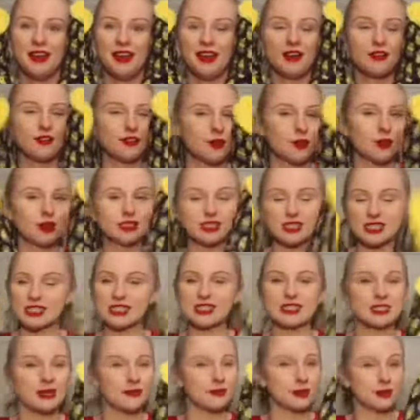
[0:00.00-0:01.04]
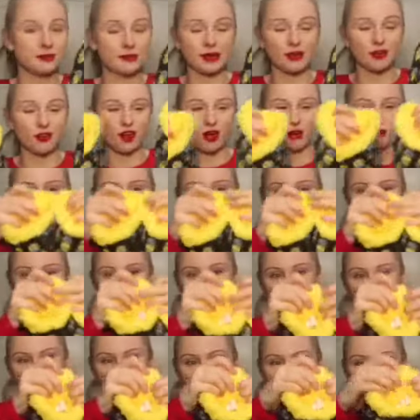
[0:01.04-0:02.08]
of course this is something my grandma would
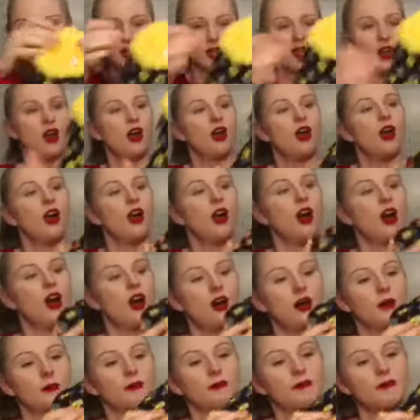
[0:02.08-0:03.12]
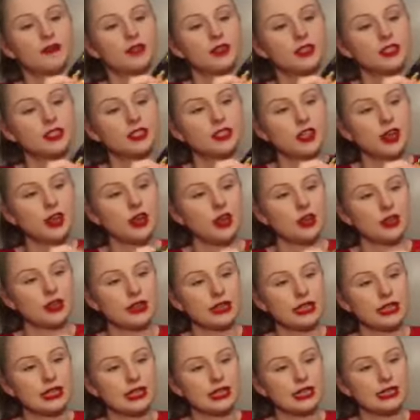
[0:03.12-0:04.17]
get me, um, first are
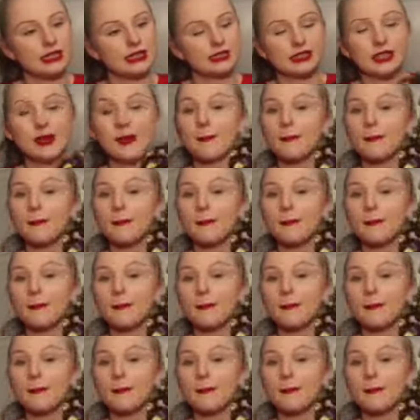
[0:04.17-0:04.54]
these